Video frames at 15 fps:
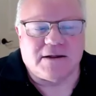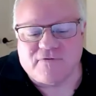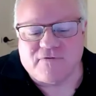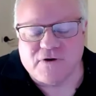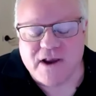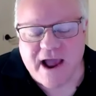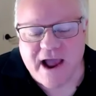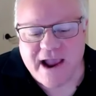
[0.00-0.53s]

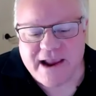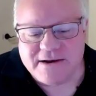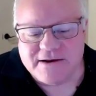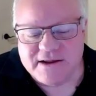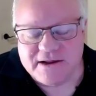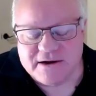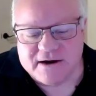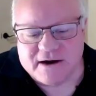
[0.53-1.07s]
for 9
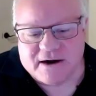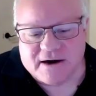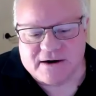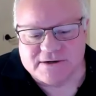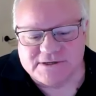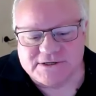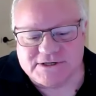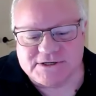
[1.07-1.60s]

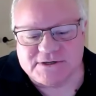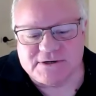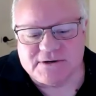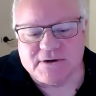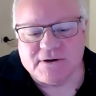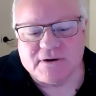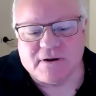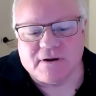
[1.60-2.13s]
years,
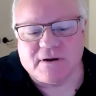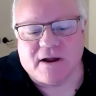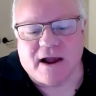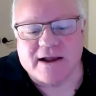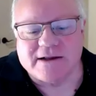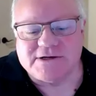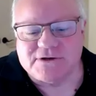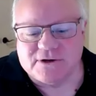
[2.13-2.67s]

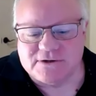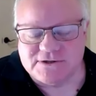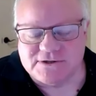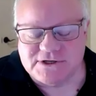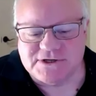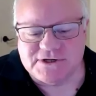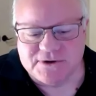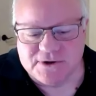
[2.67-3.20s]
I took
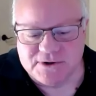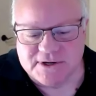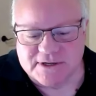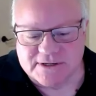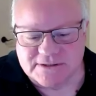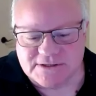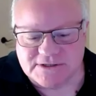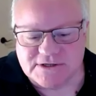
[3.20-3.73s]

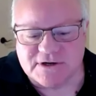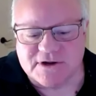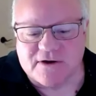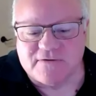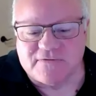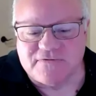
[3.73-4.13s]
students to go